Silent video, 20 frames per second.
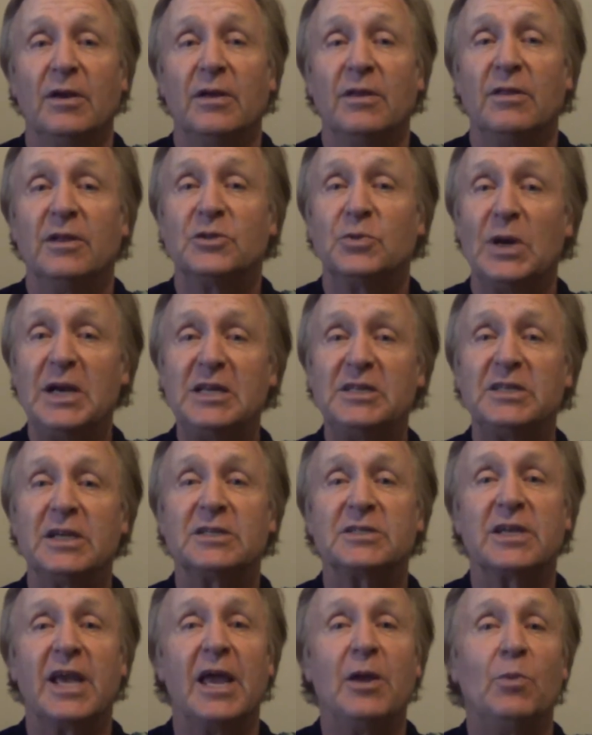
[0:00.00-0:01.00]
The
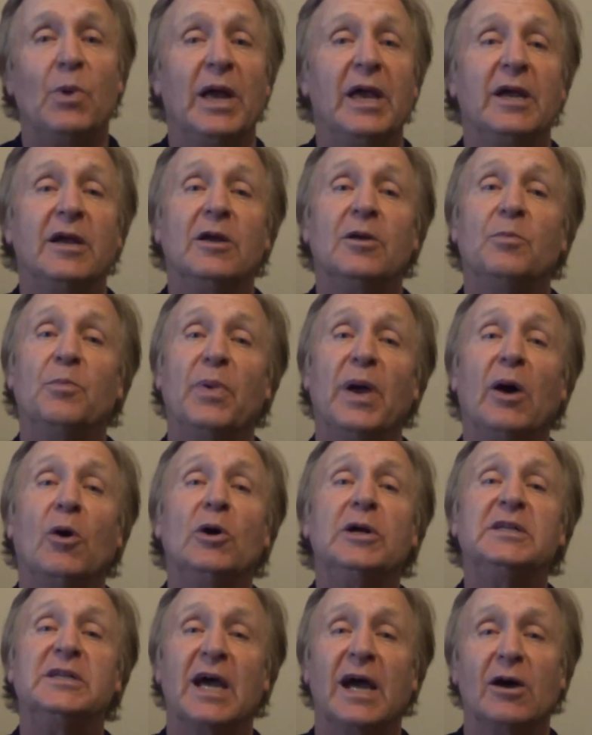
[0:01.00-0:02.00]
26th gateway can
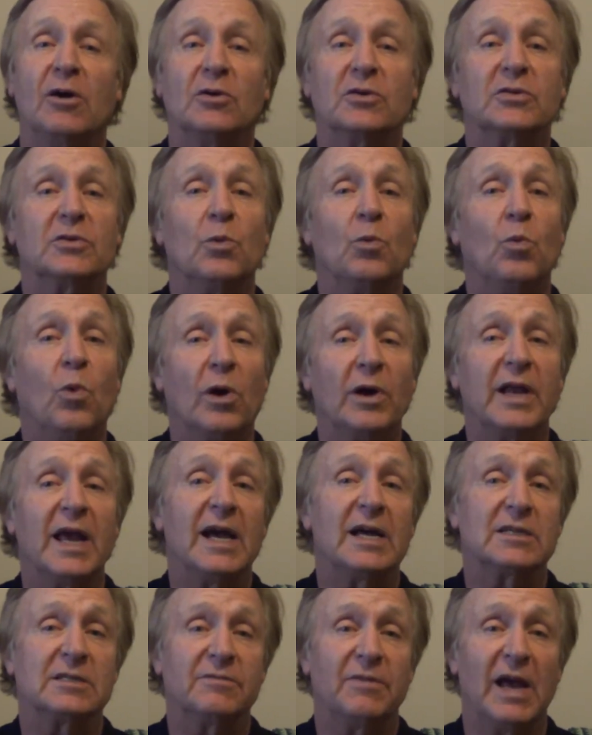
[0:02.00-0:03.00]
point out what
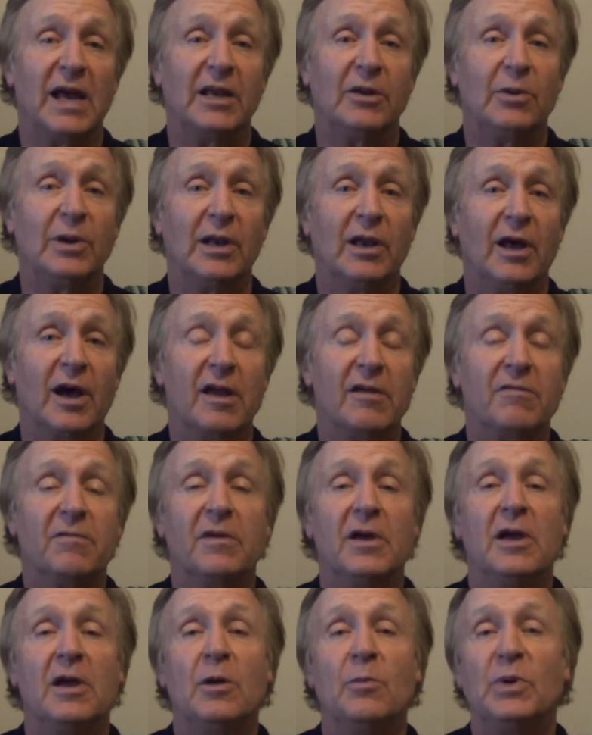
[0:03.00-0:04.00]
has value in life,
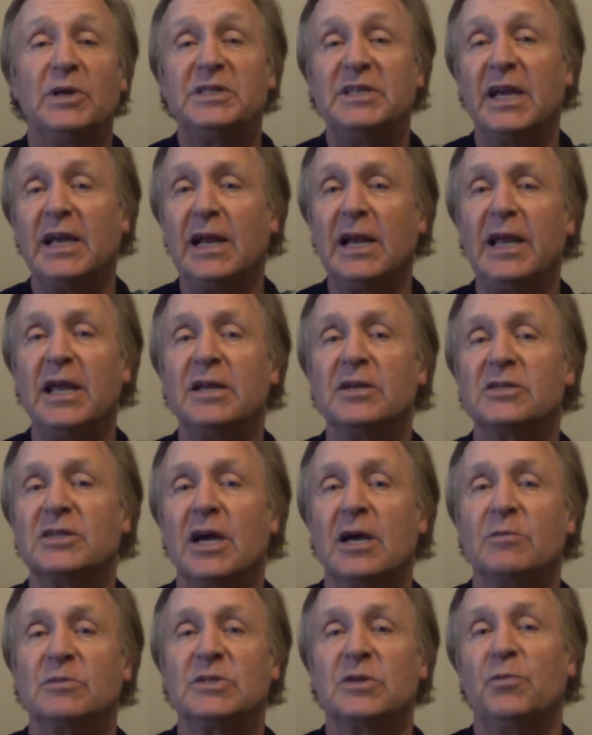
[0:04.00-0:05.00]
particularly in
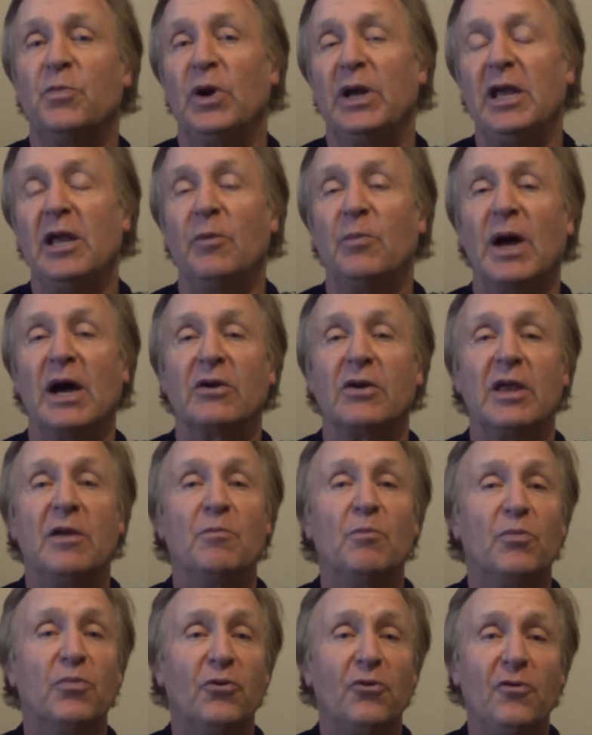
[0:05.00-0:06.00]
terms of bringing about
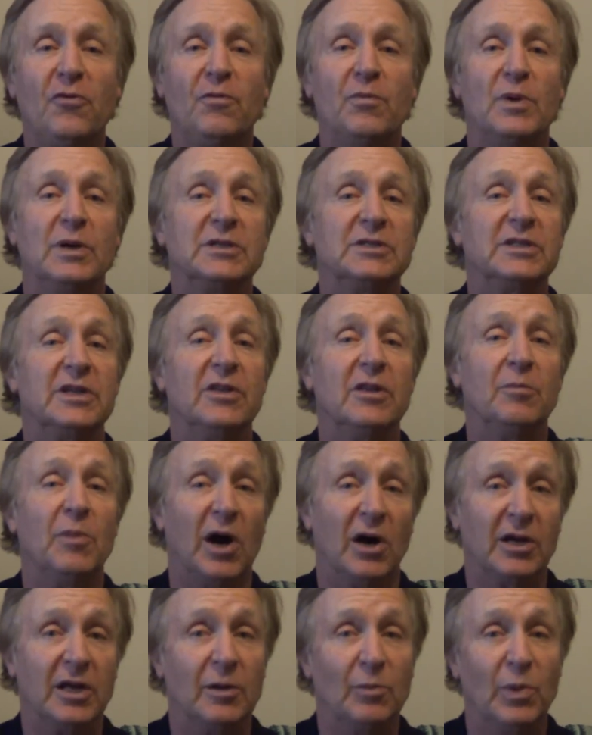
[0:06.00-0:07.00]
improvements in the
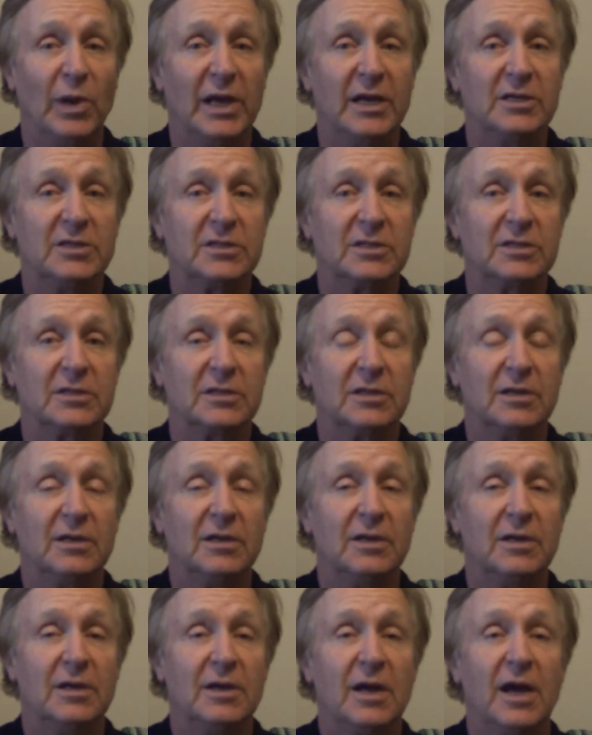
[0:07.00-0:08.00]
marketplace,
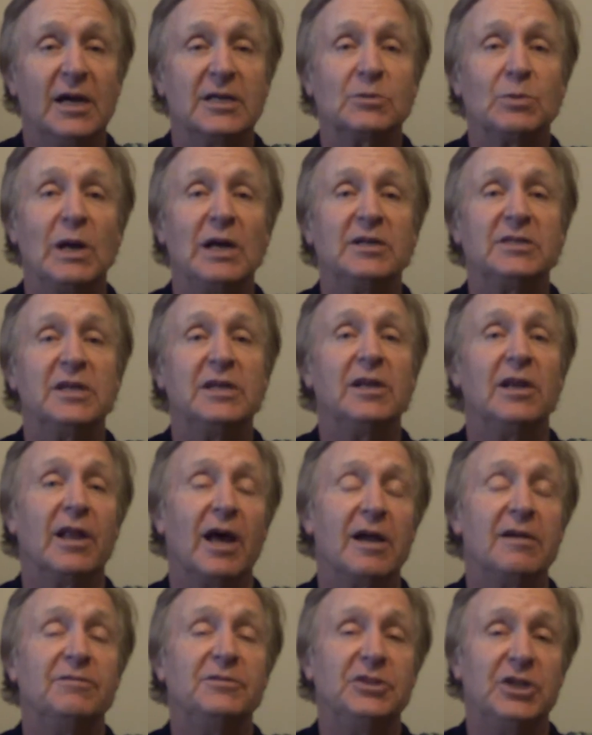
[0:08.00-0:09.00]
as well as in
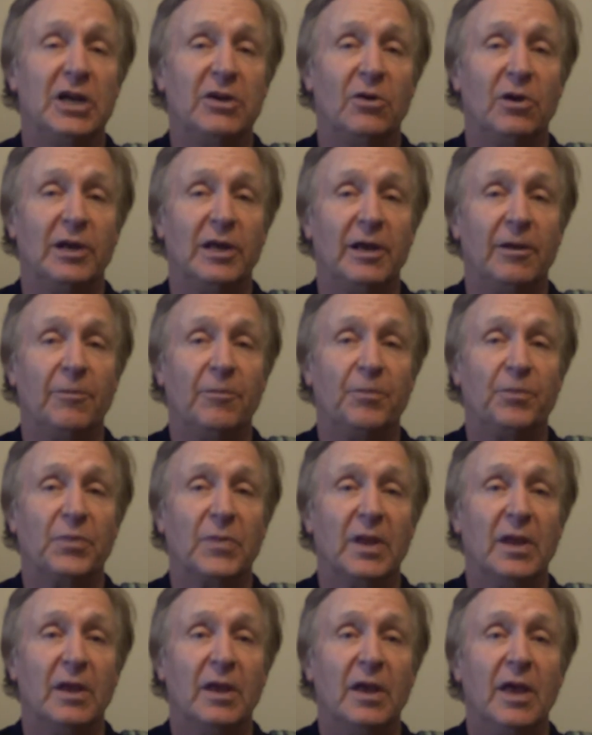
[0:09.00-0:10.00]
life generally.
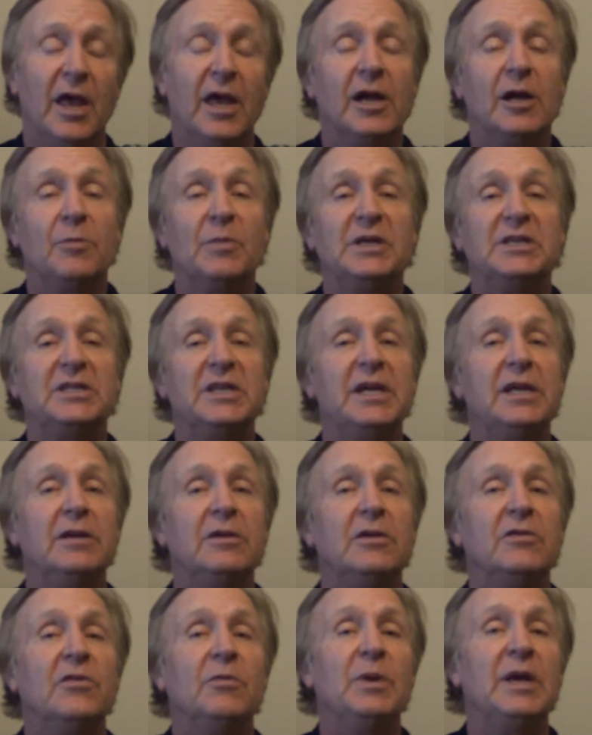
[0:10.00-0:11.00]
It can be
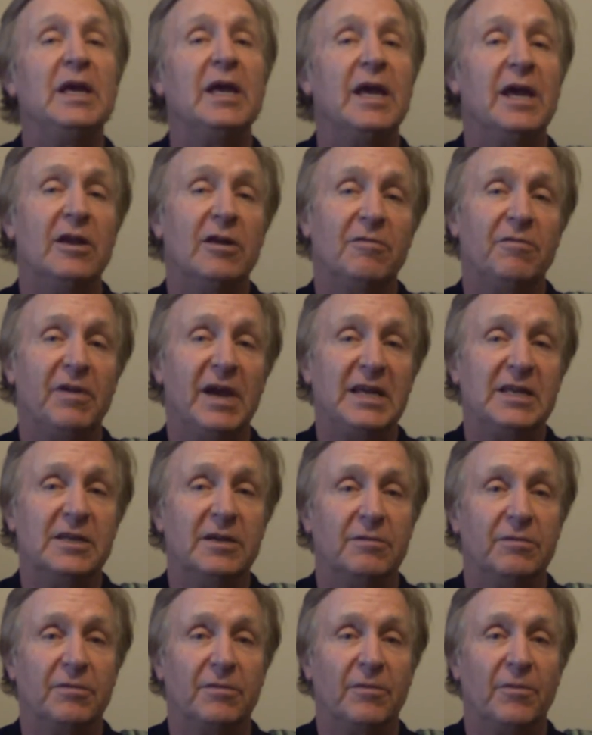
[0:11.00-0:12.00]
seen to be
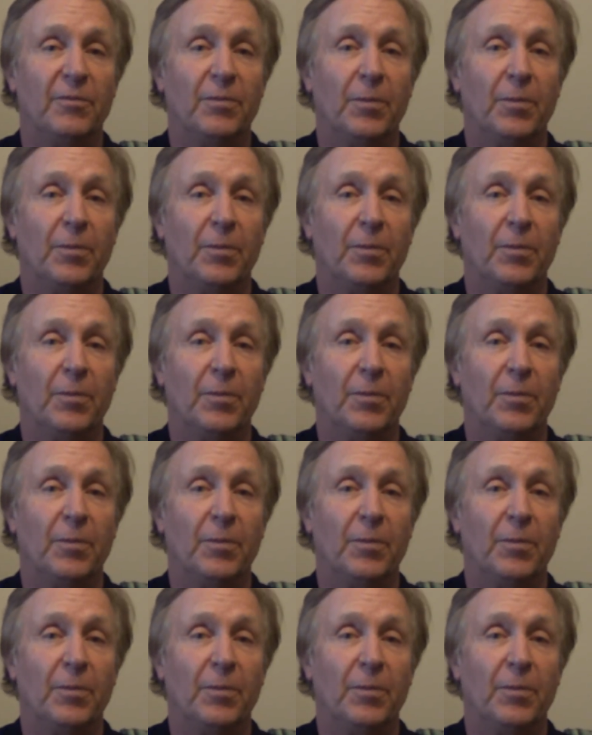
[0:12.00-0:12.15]
innovative.